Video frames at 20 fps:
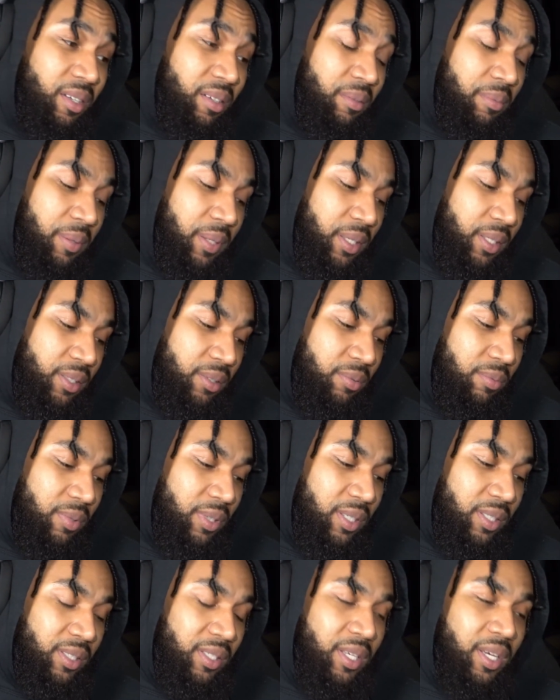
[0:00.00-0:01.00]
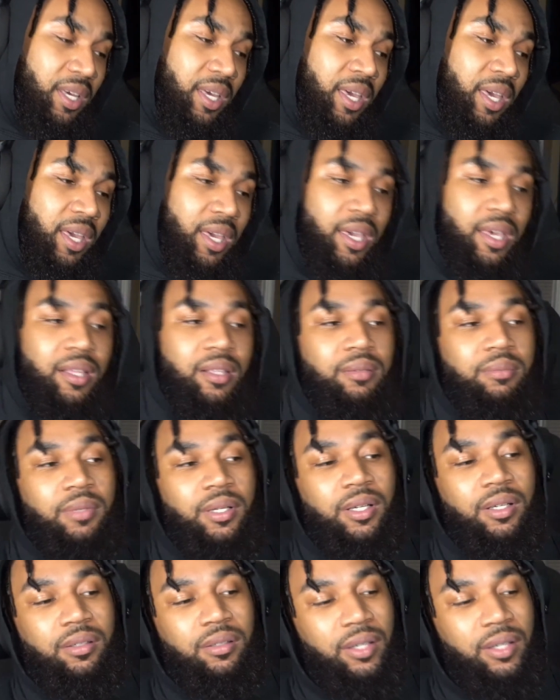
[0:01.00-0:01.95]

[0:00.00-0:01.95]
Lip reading: Bitch, what the hell, bro?